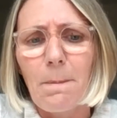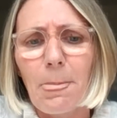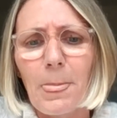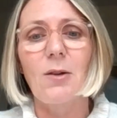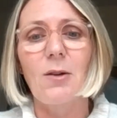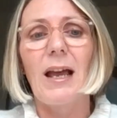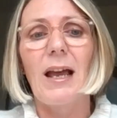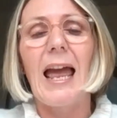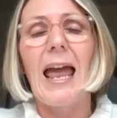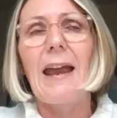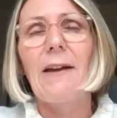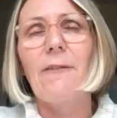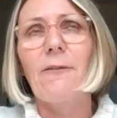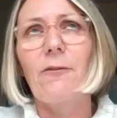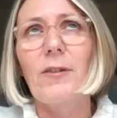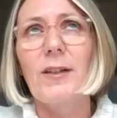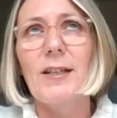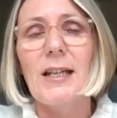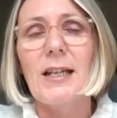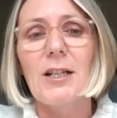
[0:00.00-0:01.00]
So
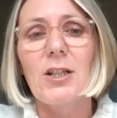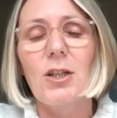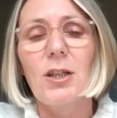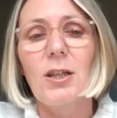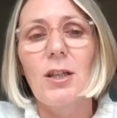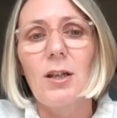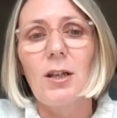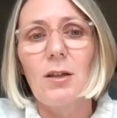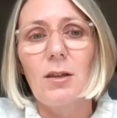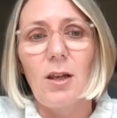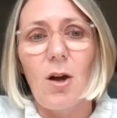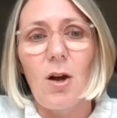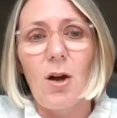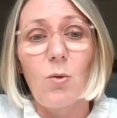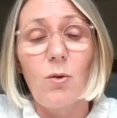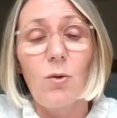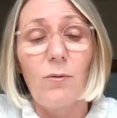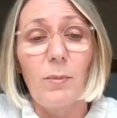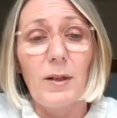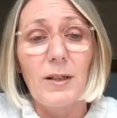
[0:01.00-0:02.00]
every session that the
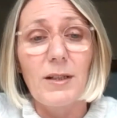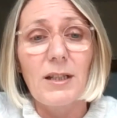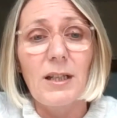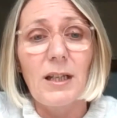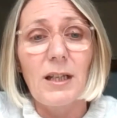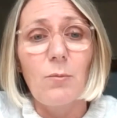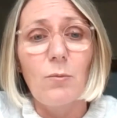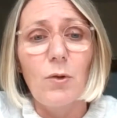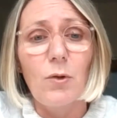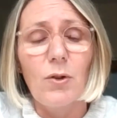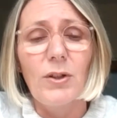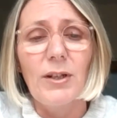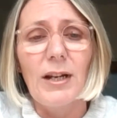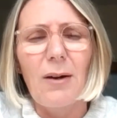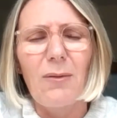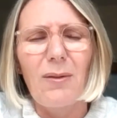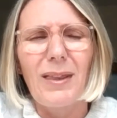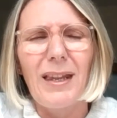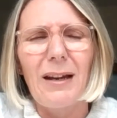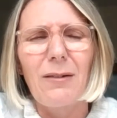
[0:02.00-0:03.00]
whole of my team run
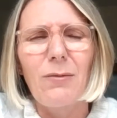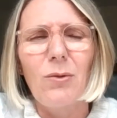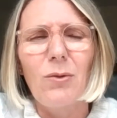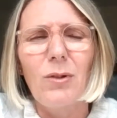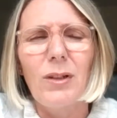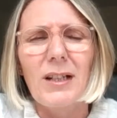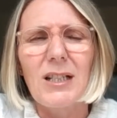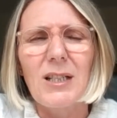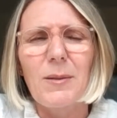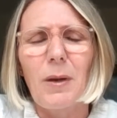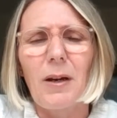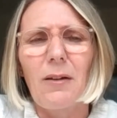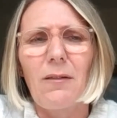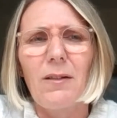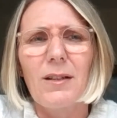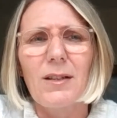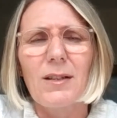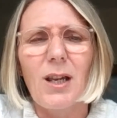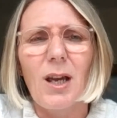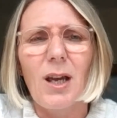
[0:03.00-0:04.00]
now, and they're all
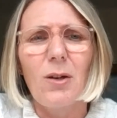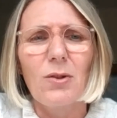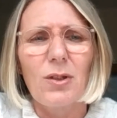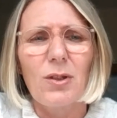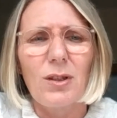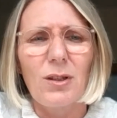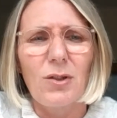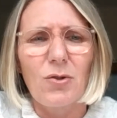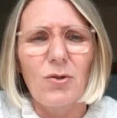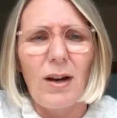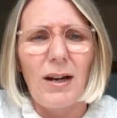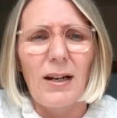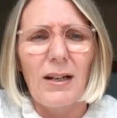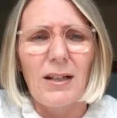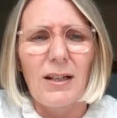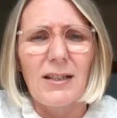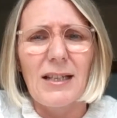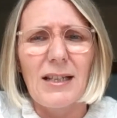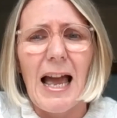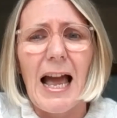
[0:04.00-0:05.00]
experienced coaches and
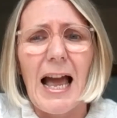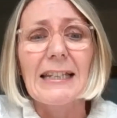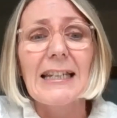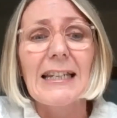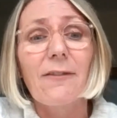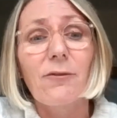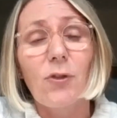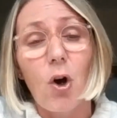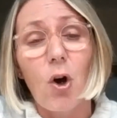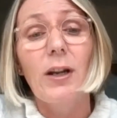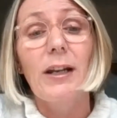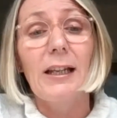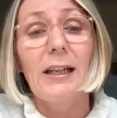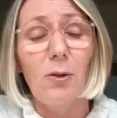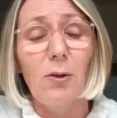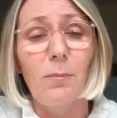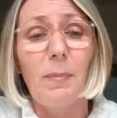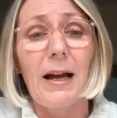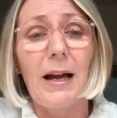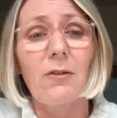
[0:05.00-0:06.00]
trainers and have got a
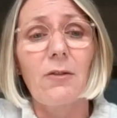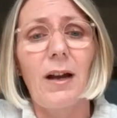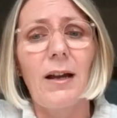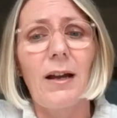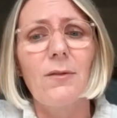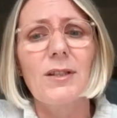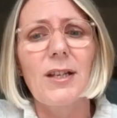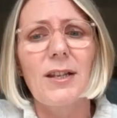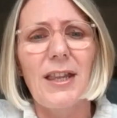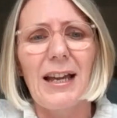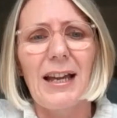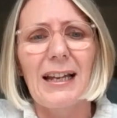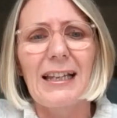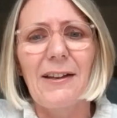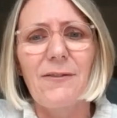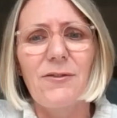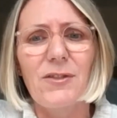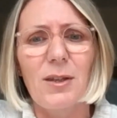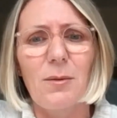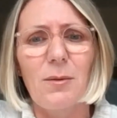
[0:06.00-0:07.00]
legal background. So that
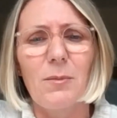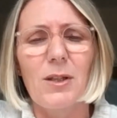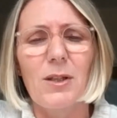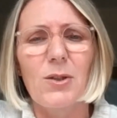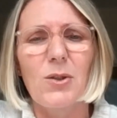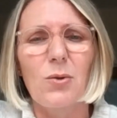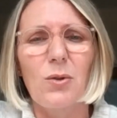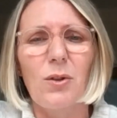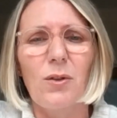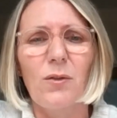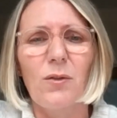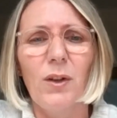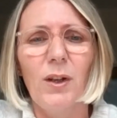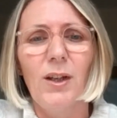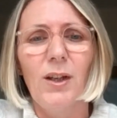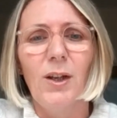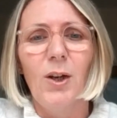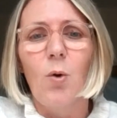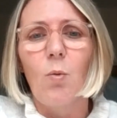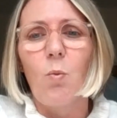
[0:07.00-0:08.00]
gives them the sort of
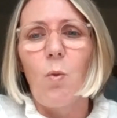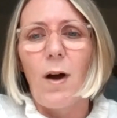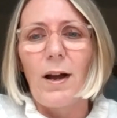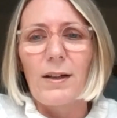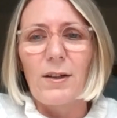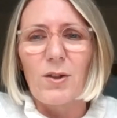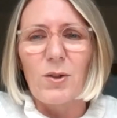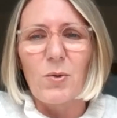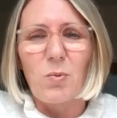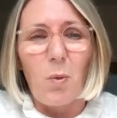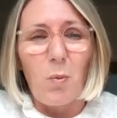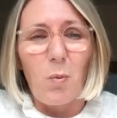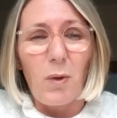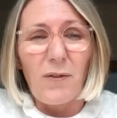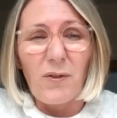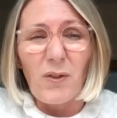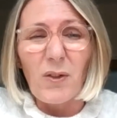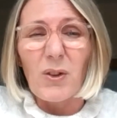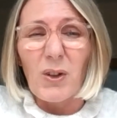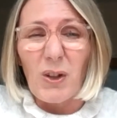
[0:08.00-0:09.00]
why us, well,
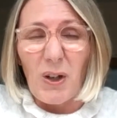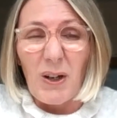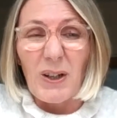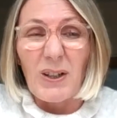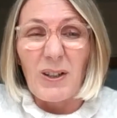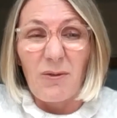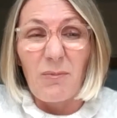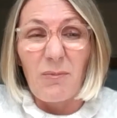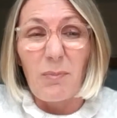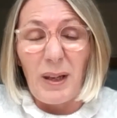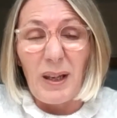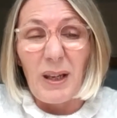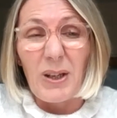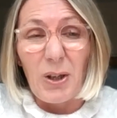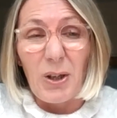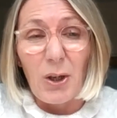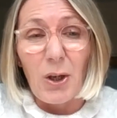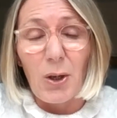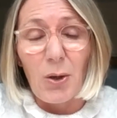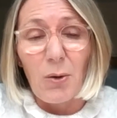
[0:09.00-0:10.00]
we've kind of
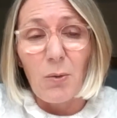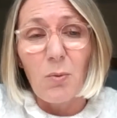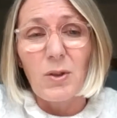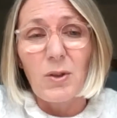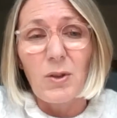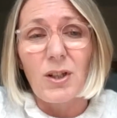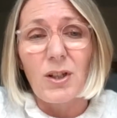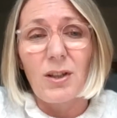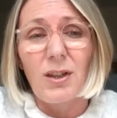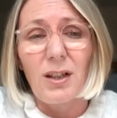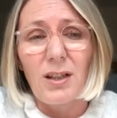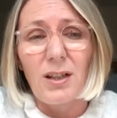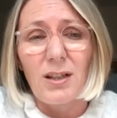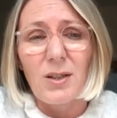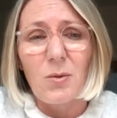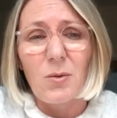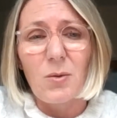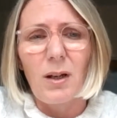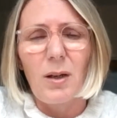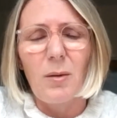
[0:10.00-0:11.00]
been you, which I think
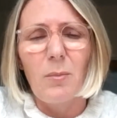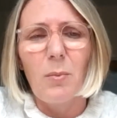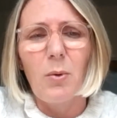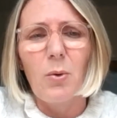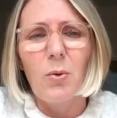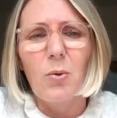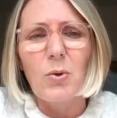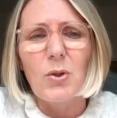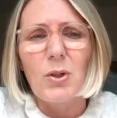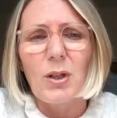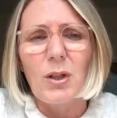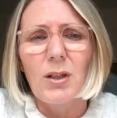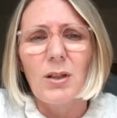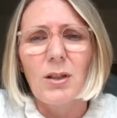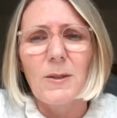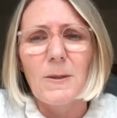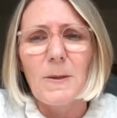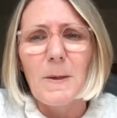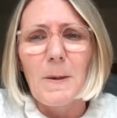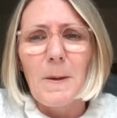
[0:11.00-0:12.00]
is quite important.
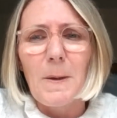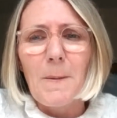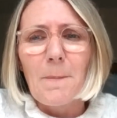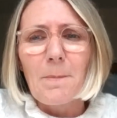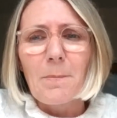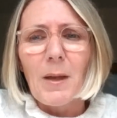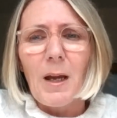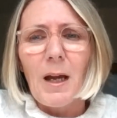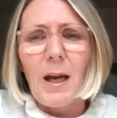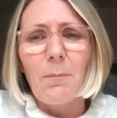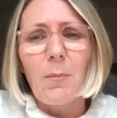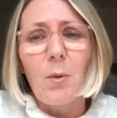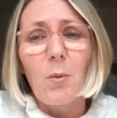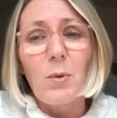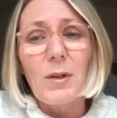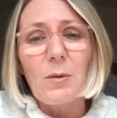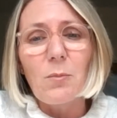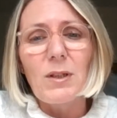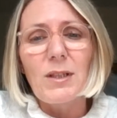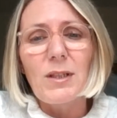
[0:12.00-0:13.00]

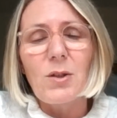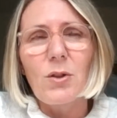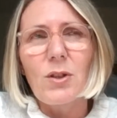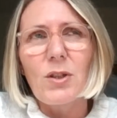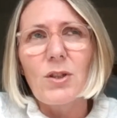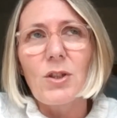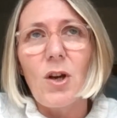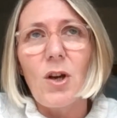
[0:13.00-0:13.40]
But we sort of